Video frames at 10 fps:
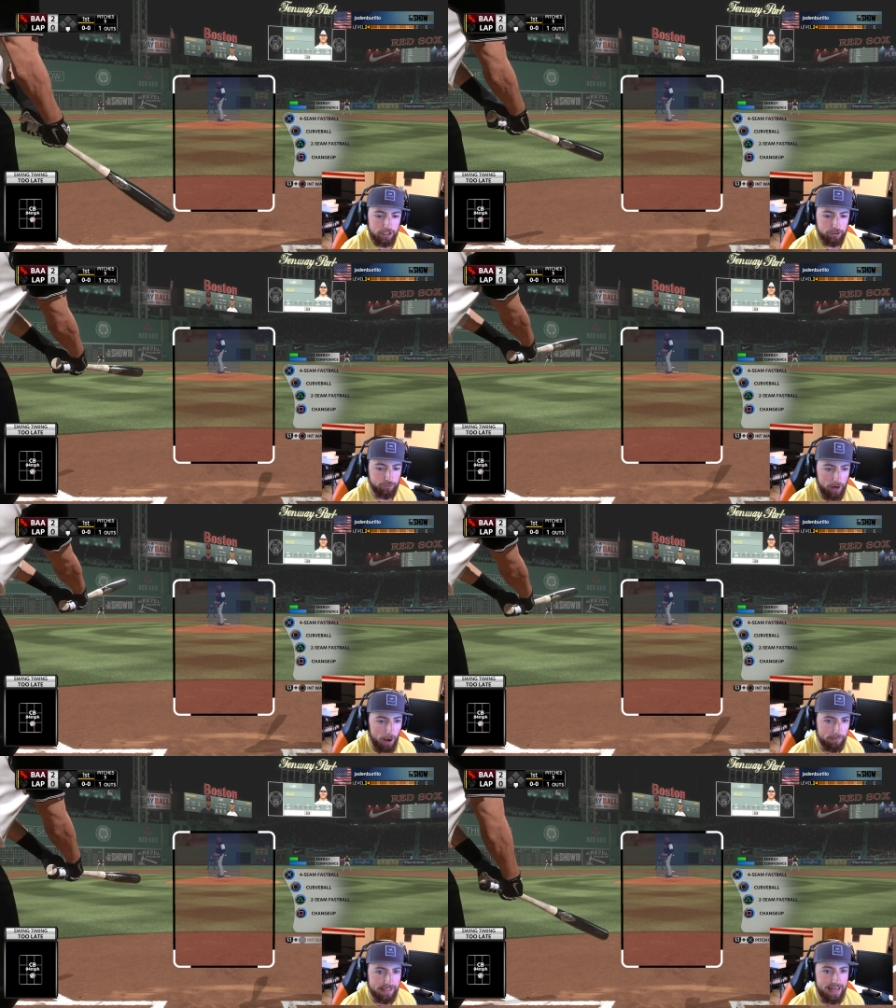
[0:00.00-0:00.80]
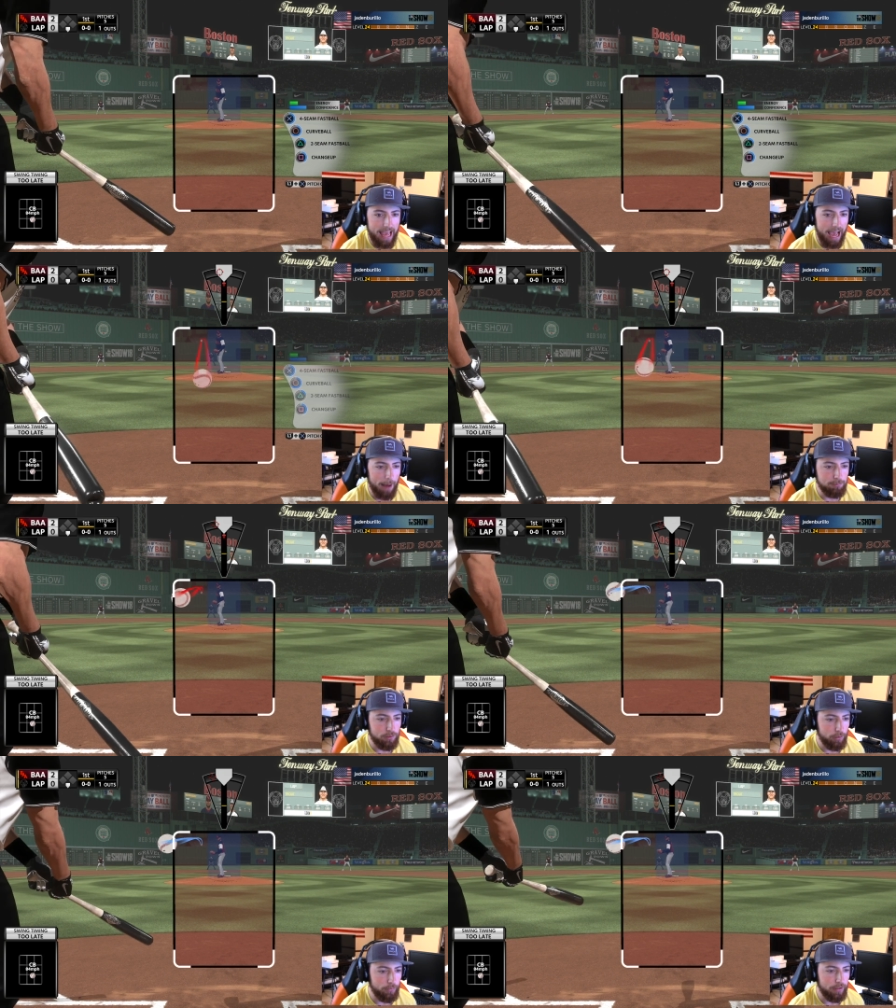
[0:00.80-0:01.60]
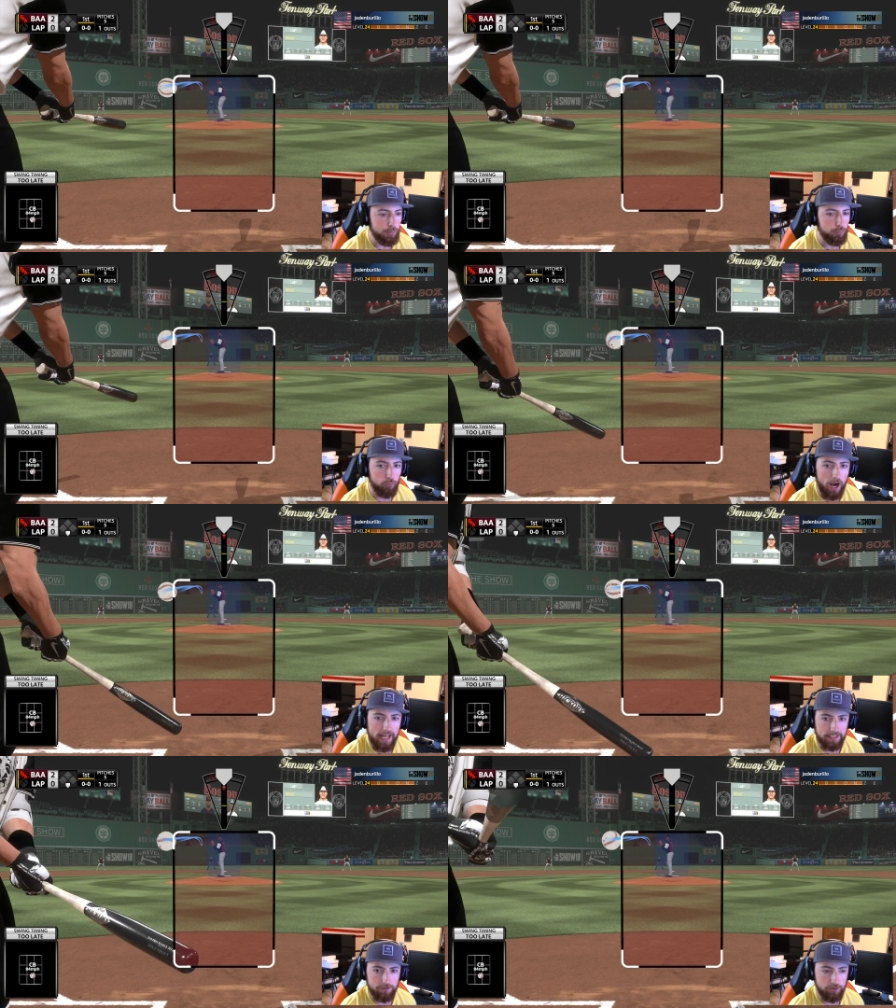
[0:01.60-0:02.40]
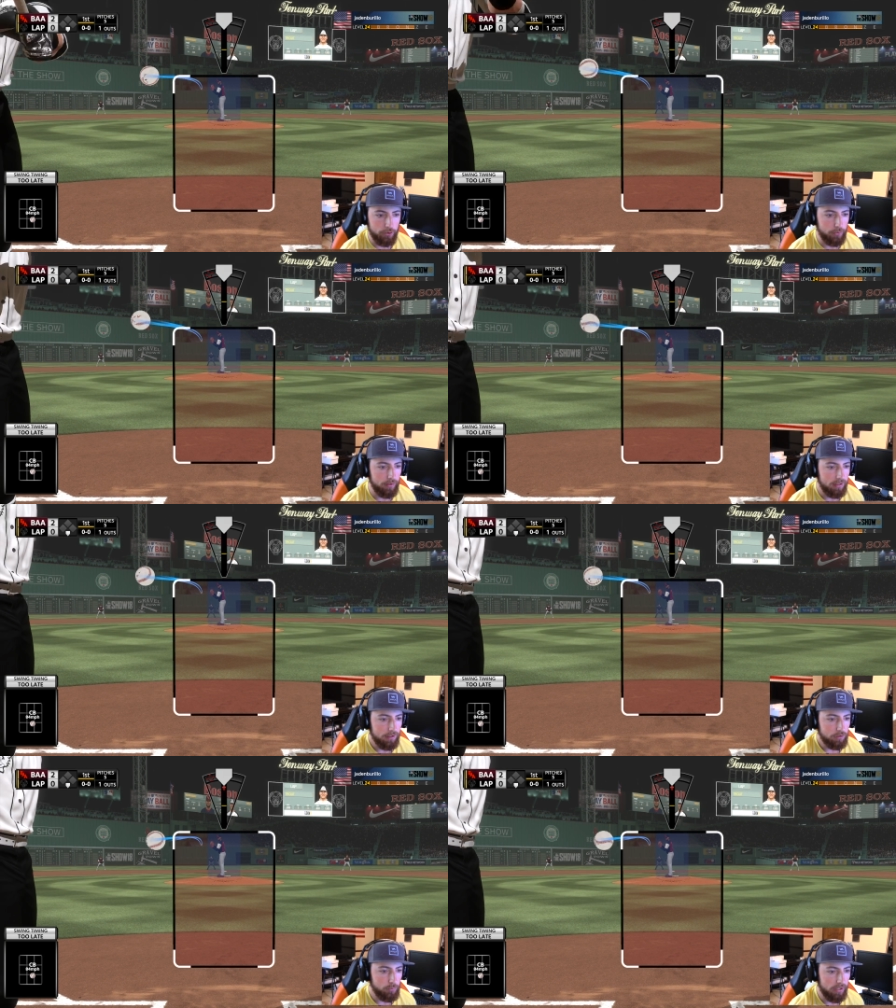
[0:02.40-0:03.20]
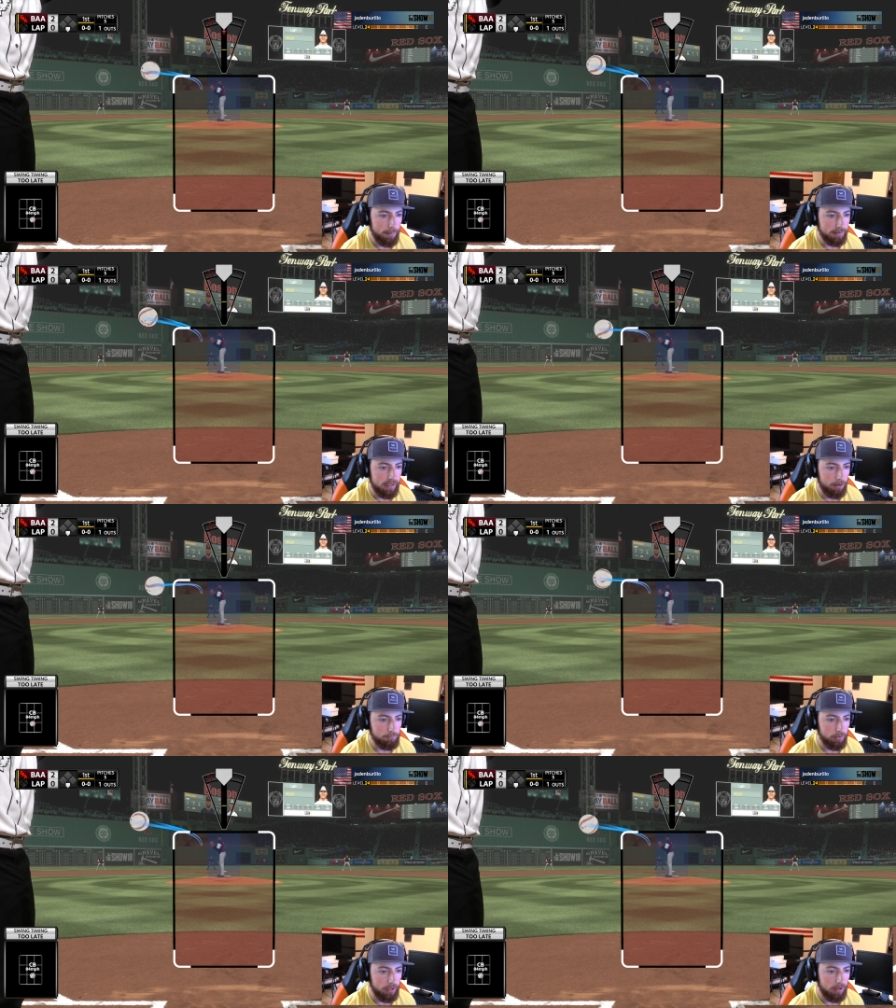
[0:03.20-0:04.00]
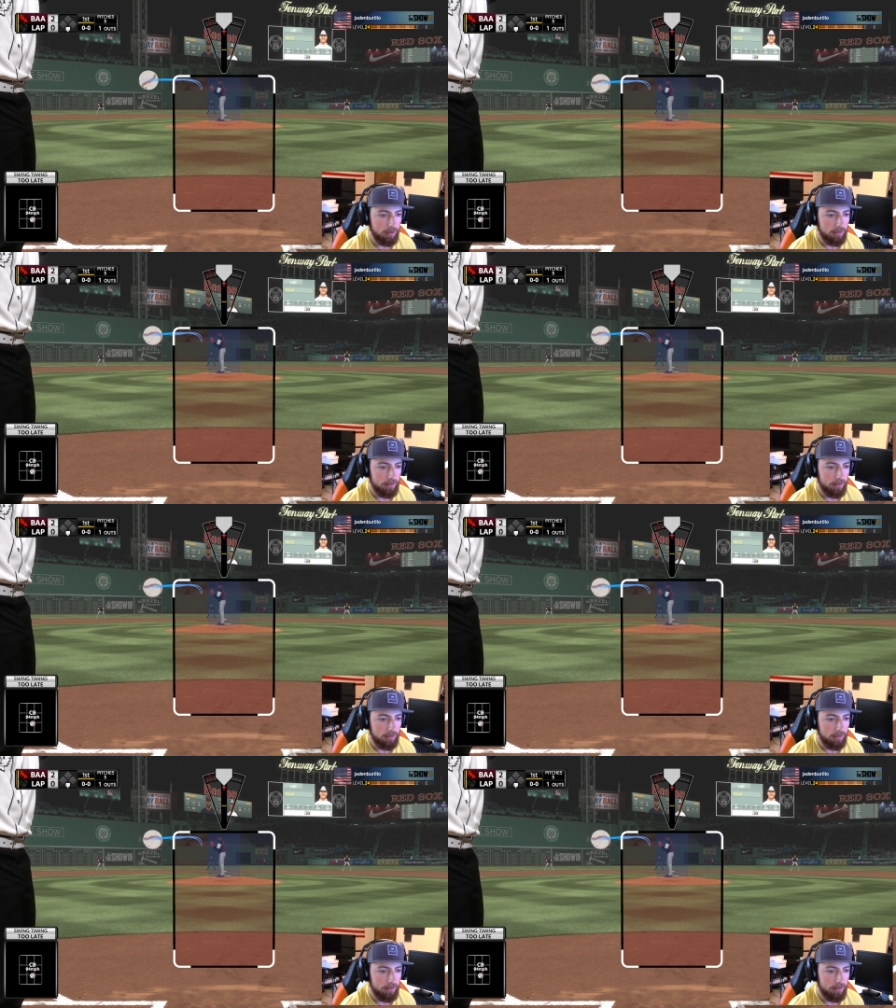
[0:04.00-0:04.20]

Trout can absolutely rake, dude. So we got to be careful here.